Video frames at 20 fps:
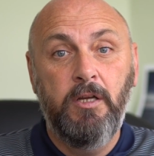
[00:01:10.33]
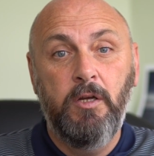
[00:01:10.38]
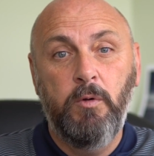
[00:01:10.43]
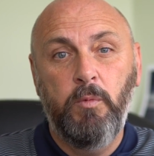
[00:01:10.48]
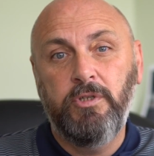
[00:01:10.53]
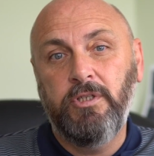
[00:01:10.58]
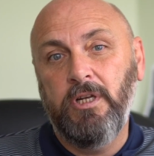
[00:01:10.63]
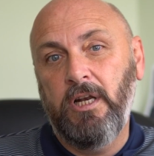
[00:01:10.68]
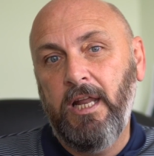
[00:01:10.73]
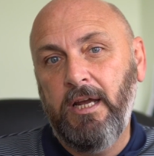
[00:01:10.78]

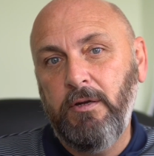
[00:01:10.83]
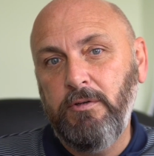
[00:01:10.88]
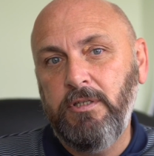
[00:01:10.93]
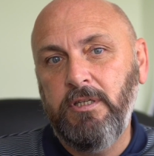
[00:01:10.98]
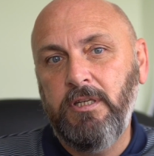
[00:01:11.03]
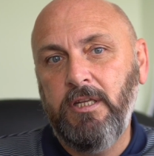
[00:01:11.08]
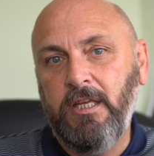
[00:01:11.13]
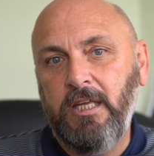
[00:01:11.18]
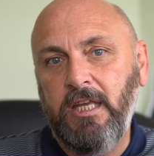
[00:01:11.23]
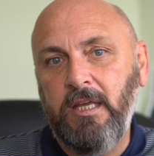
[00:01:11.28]
which allows you
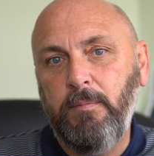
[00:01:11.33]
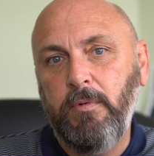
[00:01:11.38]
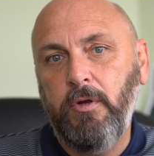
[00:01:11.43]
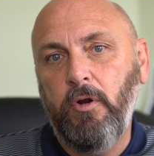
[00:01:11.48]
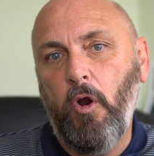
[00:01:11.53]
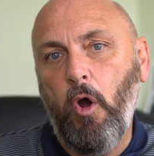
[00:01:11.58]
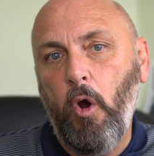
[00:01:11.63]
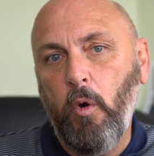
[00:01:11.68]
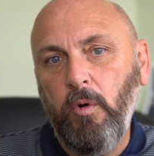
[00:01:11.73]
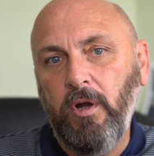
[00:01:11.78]
to keep
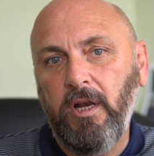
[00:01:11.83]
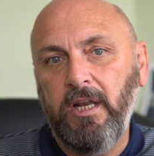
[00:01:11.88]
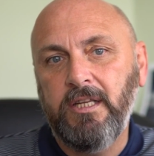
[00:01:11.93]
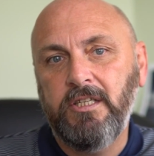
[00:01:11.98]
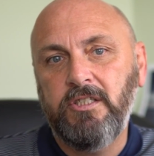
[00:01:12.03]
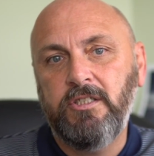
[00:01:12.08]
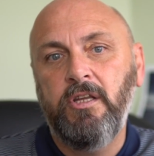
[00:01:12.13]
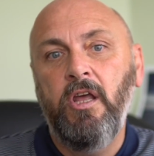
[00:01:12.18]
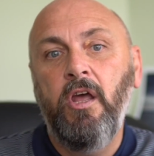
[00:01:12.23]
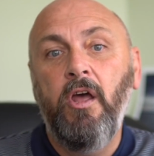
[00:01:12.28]
your own
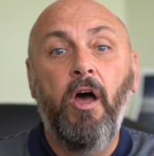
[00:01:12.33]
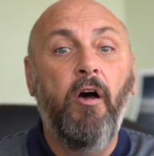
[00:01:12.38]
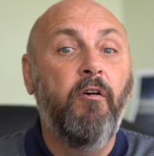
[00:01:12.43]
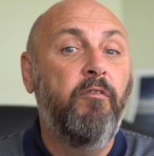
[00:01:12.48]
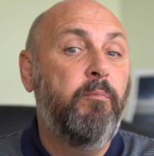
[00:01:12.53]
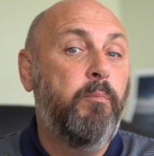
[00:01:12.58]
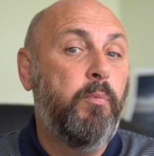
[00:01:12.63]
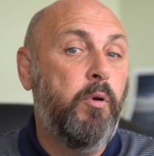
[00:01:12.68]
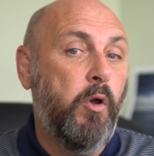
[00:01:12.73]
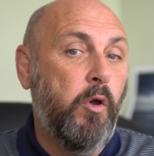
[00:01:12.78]
lists
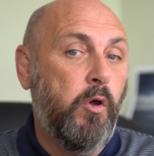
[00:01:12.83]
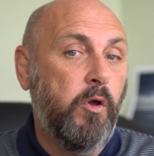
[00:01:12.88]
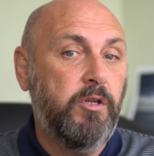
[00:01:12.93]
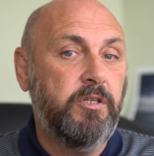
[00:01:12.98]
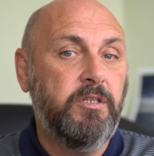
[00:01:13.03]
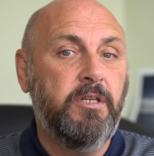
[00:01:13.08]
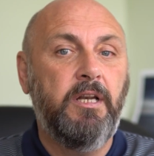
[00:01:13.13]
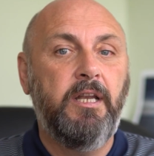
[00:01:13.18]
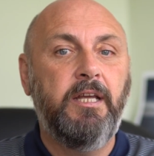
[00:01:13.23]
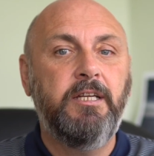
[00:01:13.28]
of
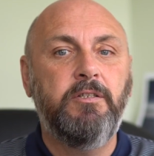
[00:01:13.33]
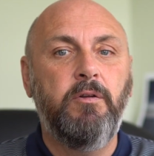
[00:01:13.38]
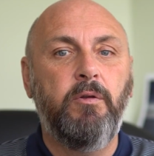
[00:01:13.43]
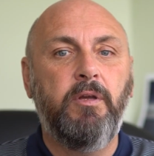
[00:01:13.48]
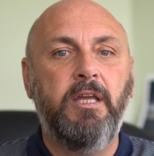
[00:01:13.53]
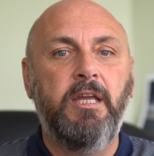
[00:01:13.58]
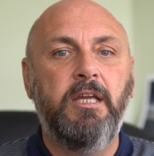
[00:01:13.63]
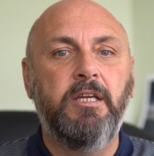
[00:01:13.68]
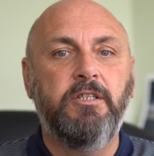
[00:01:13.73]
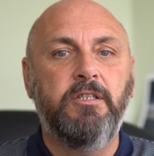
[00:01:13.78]
personalised
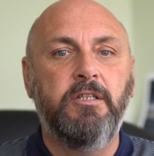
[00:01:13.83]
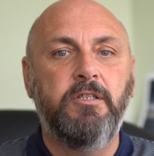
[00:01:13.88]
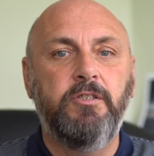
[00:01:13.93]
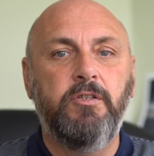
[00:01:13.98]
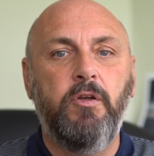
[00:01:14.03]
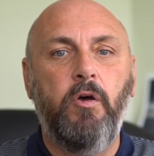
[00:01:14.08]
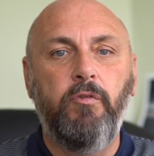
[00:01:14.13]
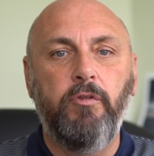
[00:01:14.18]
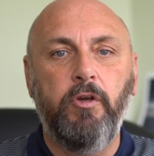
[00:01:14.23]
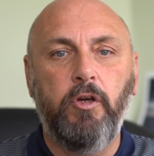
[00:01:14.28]

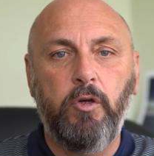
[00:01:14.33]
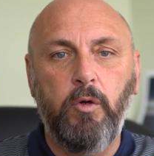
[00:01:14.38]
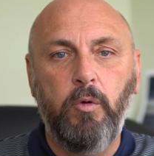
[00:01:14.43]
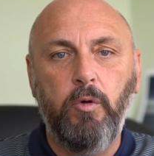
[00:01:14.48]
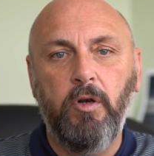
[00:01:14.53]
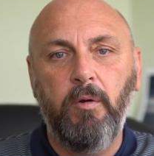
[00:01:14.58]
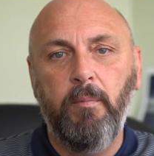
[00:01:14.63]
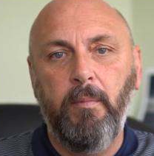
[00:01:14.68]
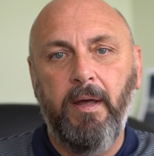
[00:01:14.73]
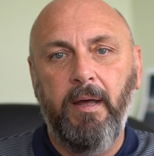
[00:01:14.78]
locations on the
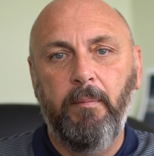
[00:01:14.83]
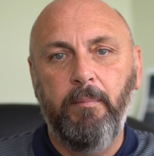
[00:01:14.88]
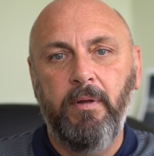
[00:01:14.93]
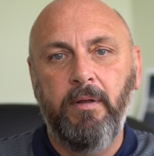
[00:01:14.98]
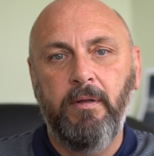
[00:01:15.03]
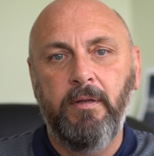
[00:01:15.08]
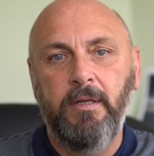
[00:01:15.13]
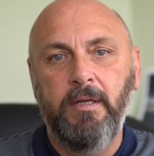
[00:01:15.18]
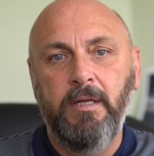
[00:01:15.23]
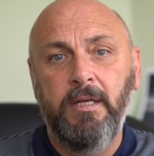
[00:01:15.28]
Google map.
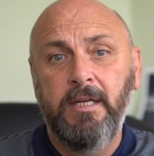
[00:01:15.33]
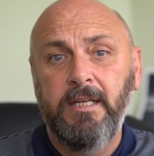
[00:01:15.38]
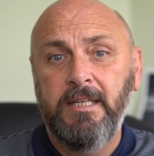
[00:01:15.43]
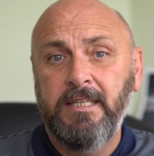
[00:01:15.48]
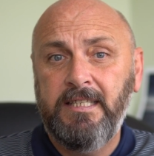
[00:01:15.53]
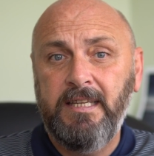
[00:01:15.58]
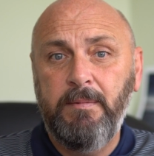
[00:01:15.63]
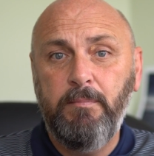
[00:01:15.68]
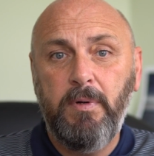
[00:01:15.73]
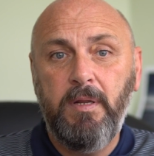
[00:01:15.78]

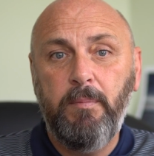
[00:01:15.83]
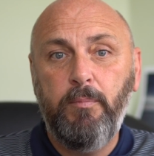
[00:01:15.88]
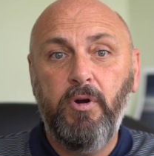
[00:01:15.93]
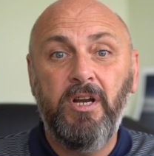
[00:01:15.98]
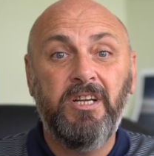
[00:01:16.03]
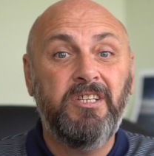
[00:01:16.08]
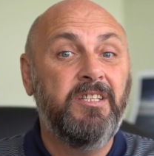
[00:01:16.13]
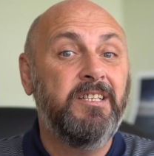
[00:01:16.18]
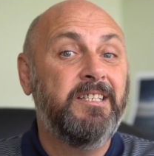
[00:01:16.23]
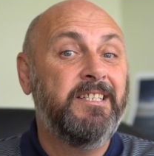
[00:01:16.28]
Simply press the